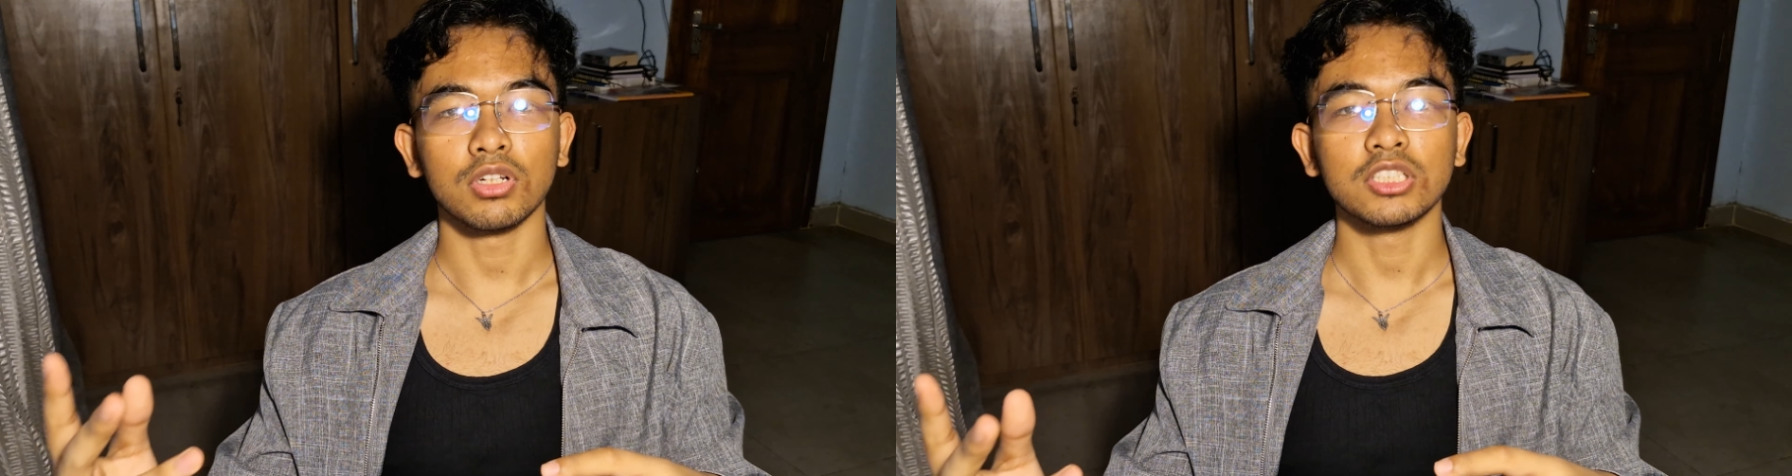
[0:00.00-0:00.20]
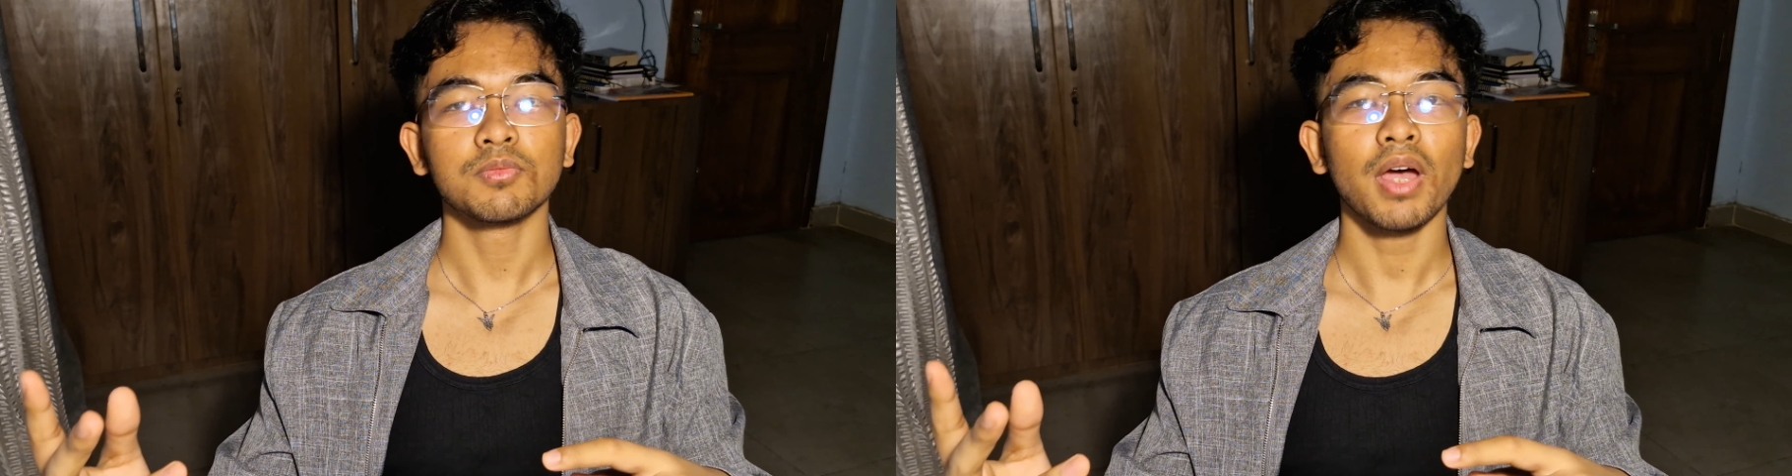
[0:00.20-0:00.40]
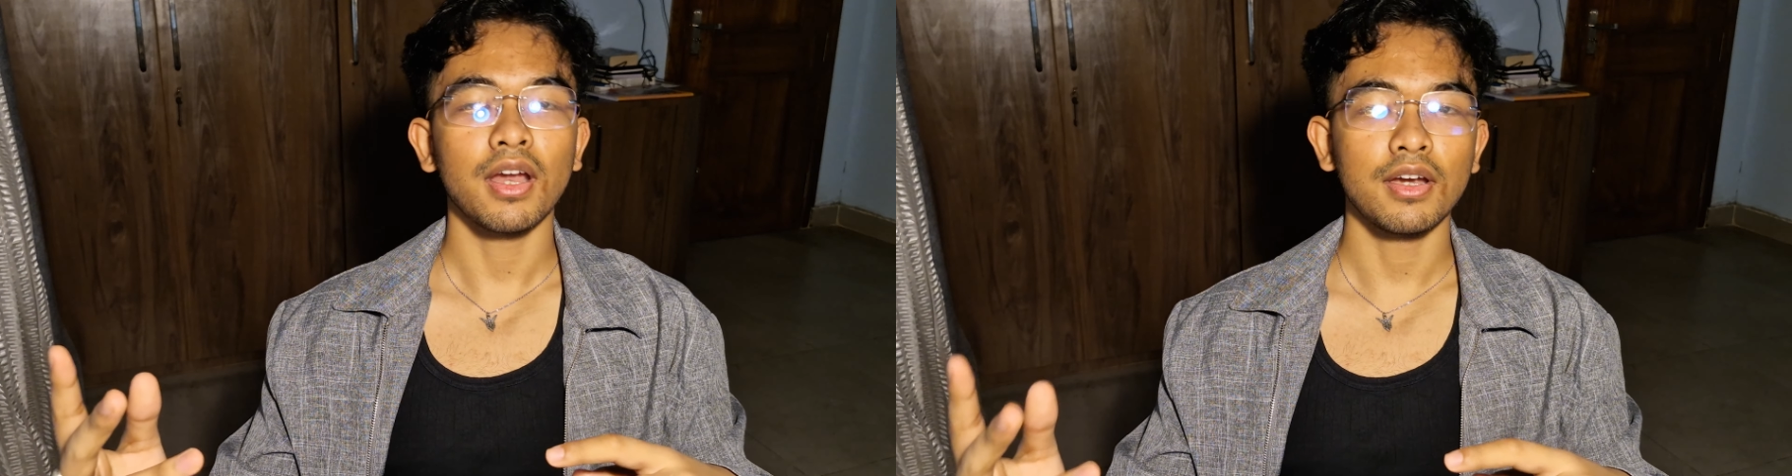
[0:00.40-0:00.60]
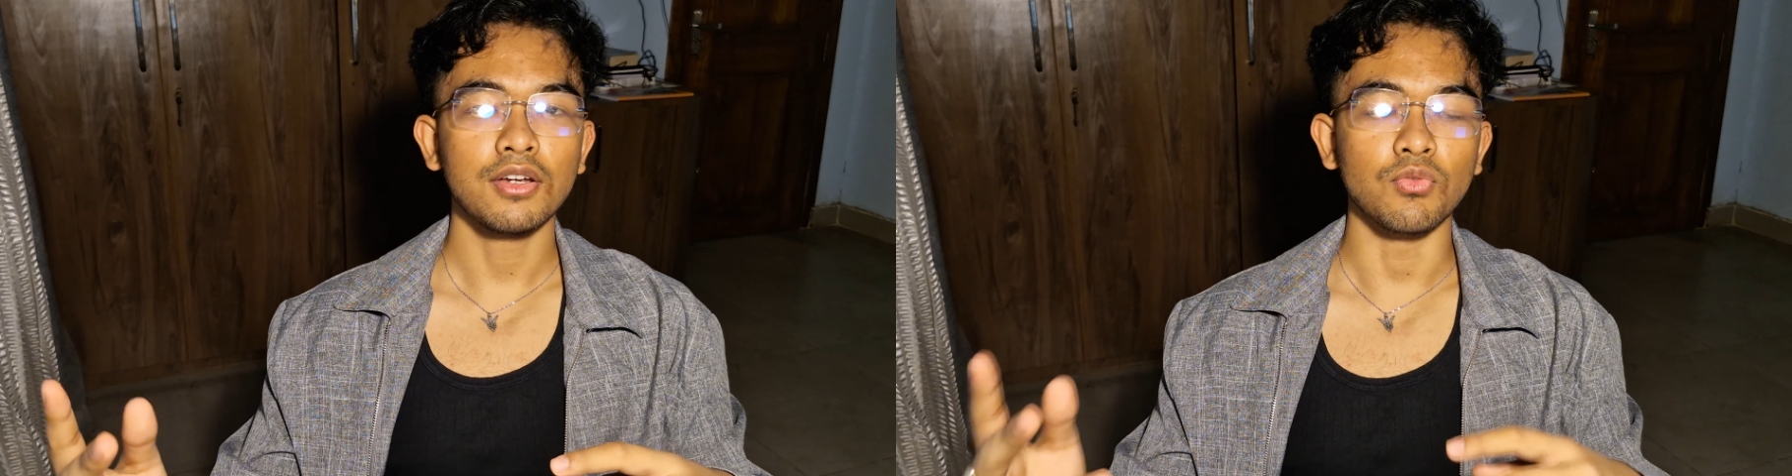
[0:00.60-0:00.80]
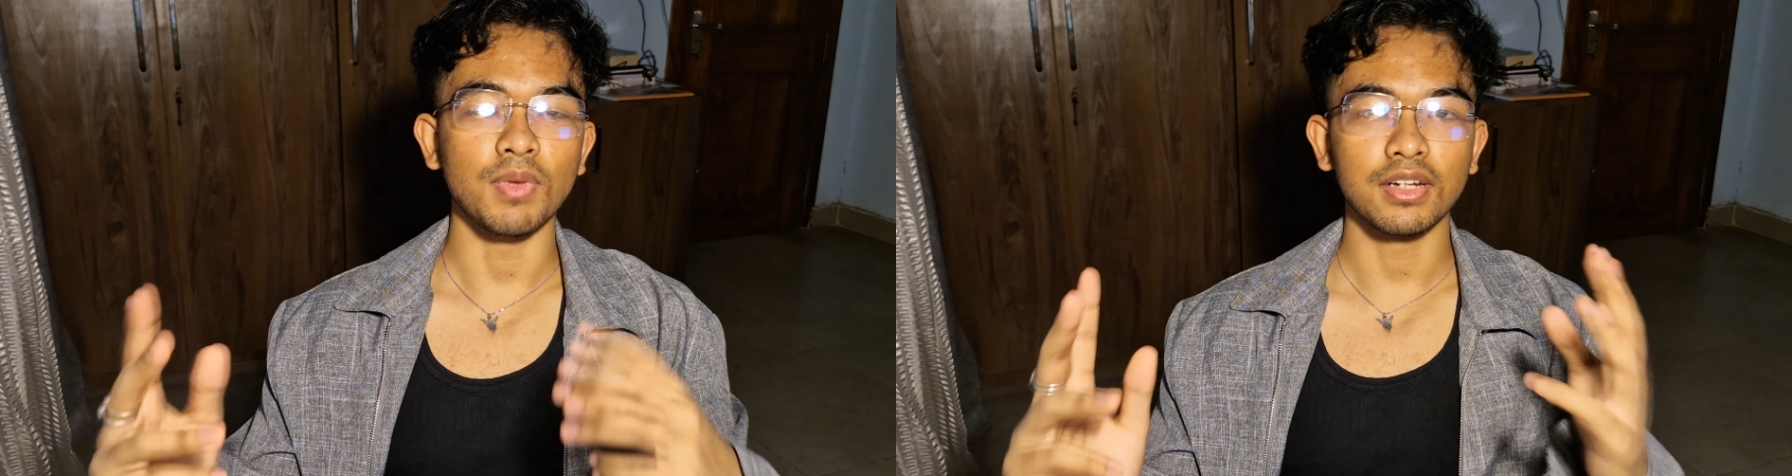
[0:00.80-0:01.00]

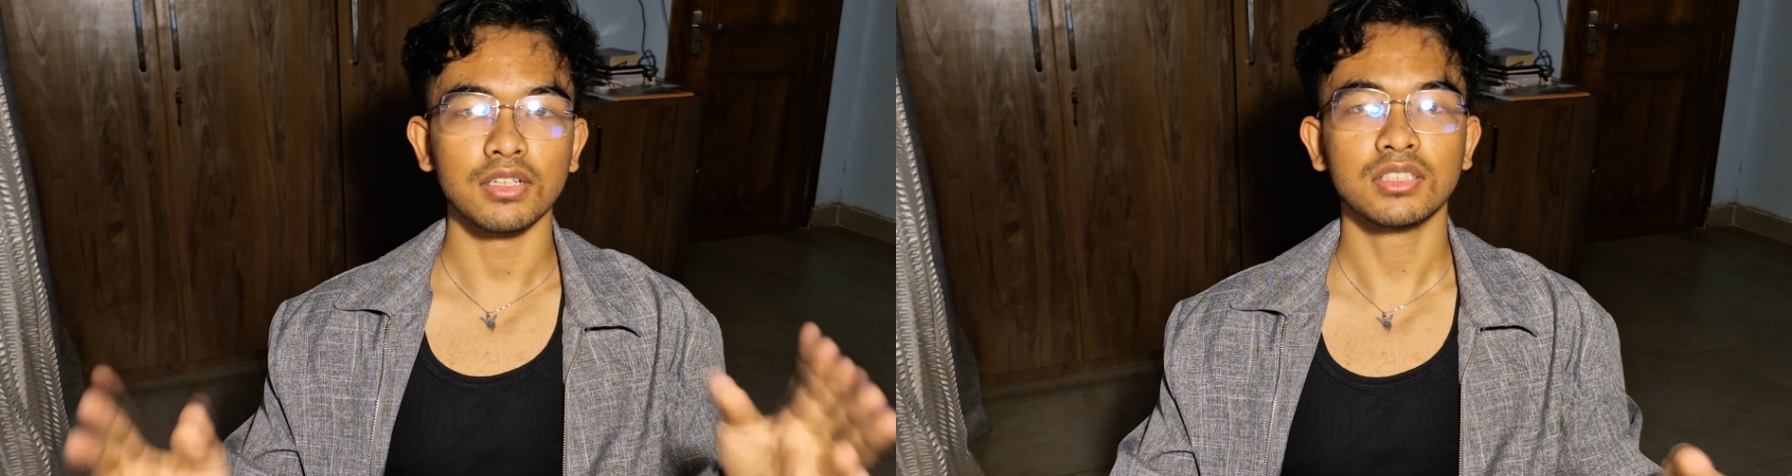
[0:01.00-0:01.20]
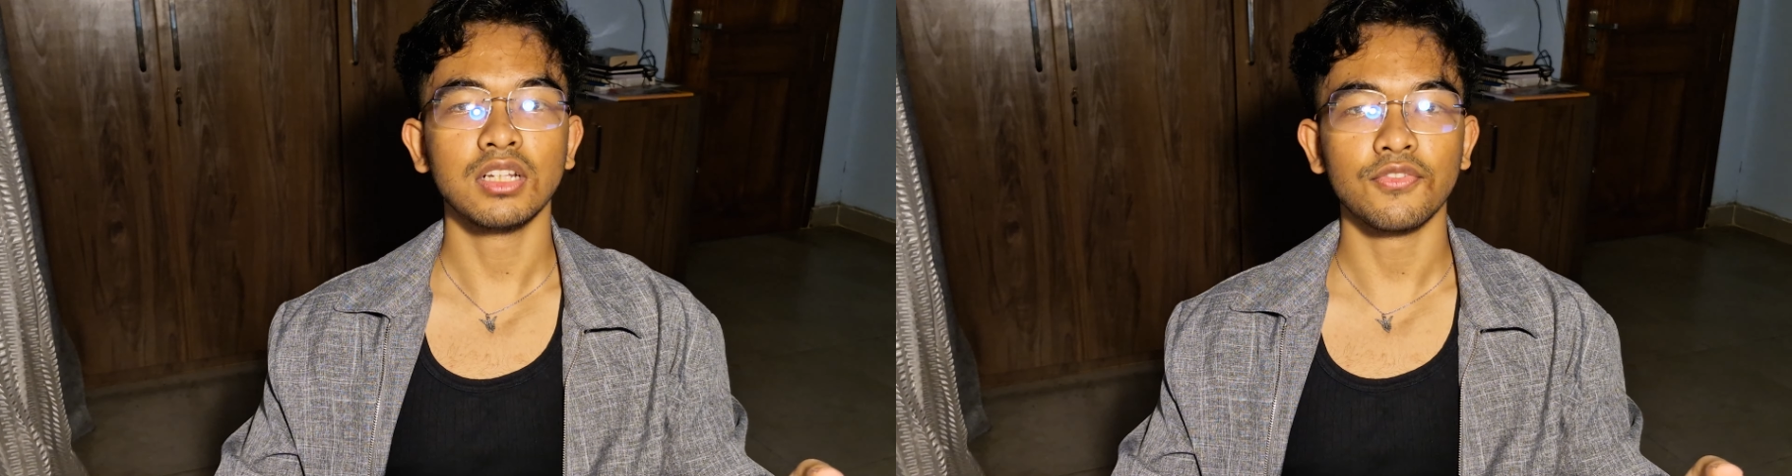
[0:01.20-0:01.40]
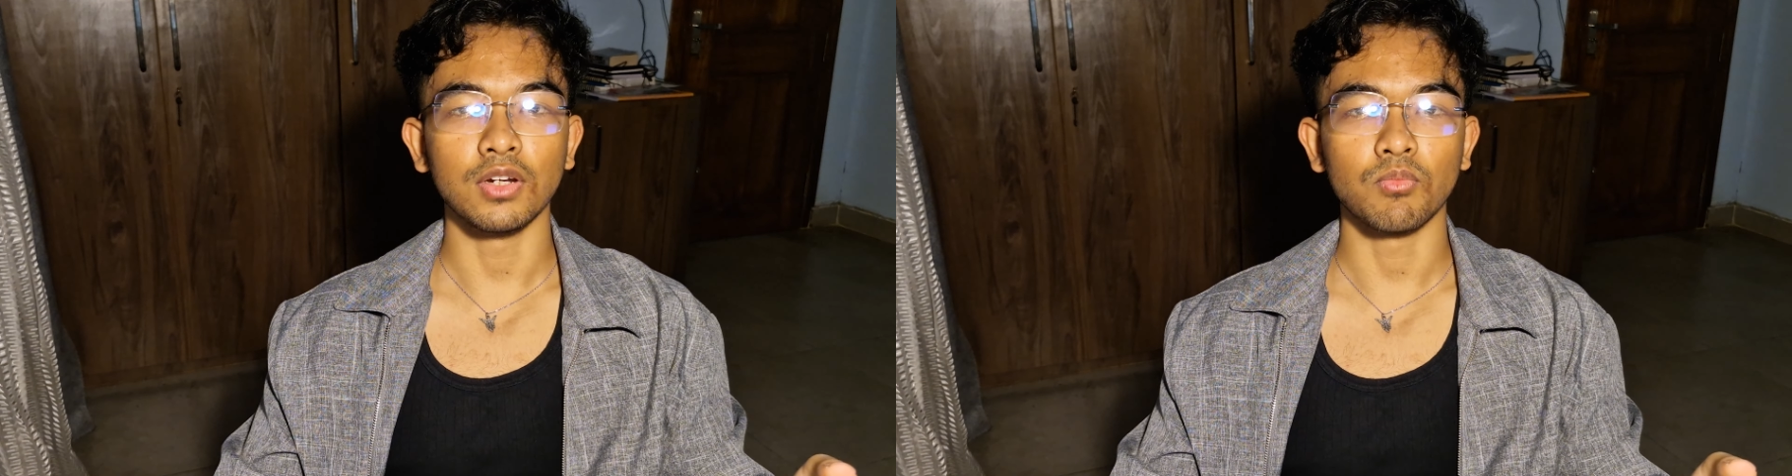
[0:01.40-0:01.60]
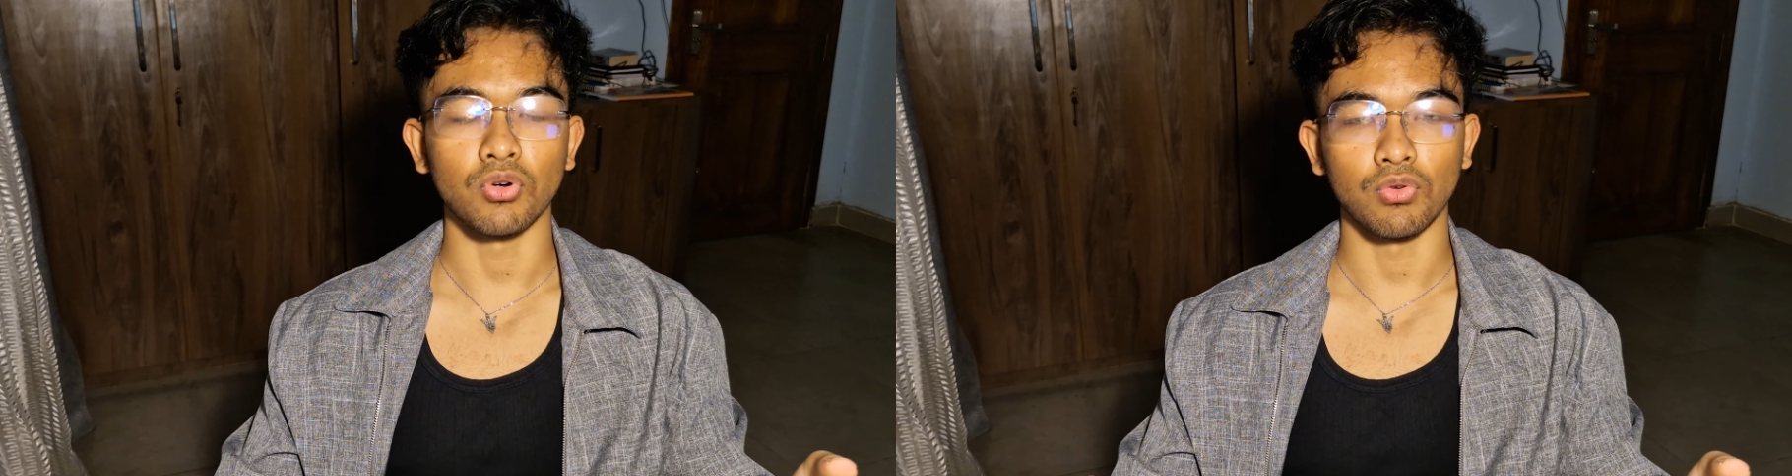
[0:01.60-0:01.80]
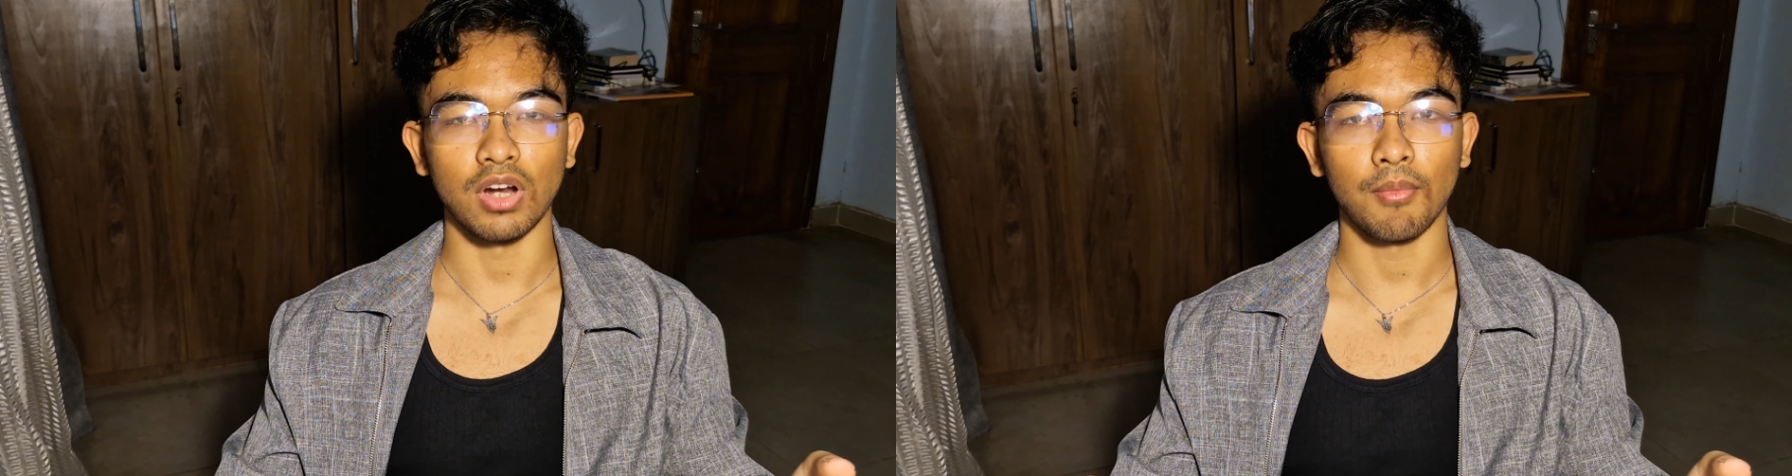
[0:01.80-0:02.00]
inspired to make this lifting
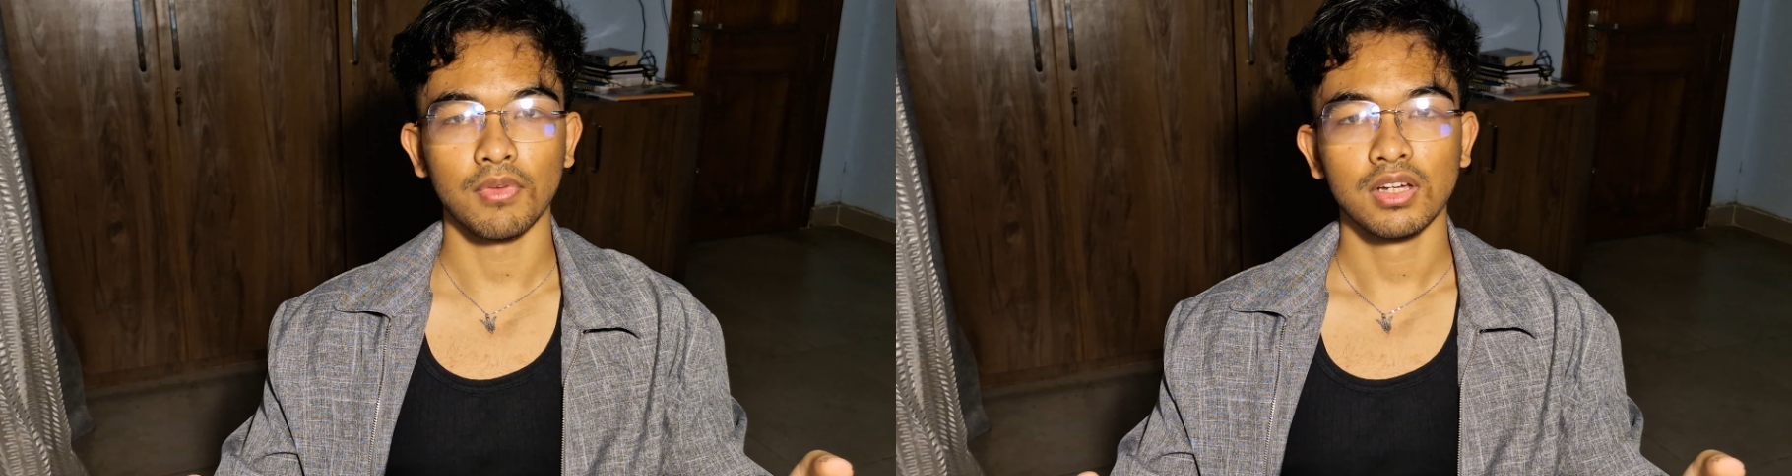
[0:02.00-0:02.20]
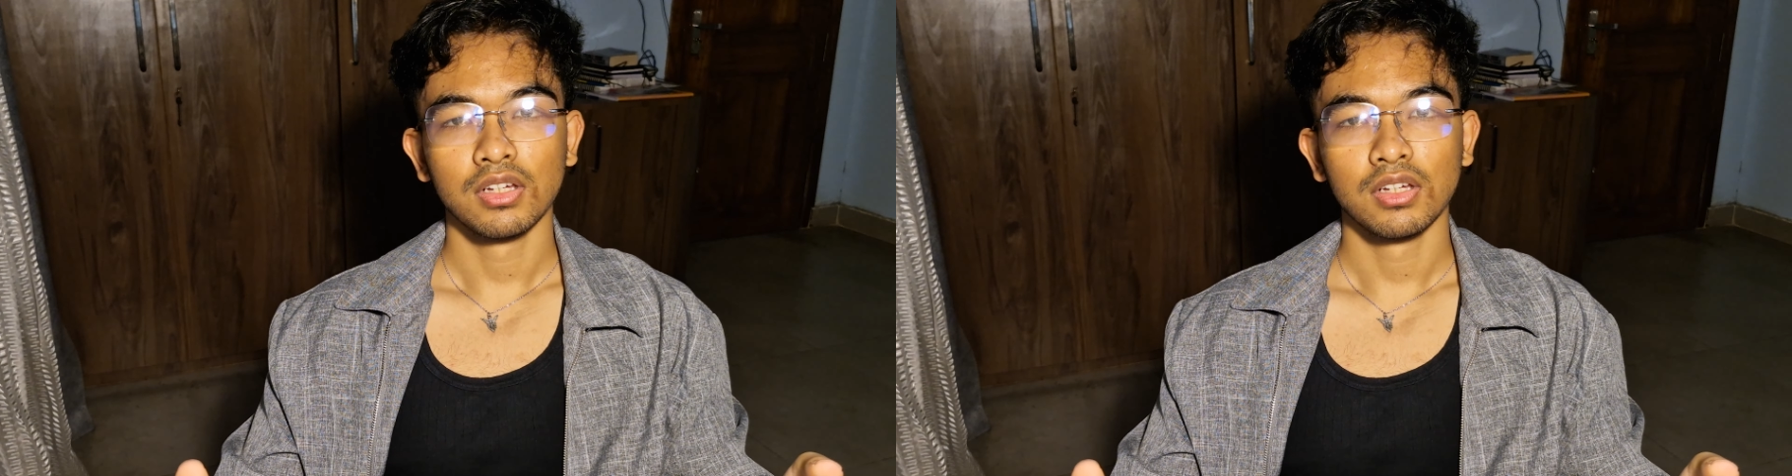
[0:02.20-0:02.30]
program.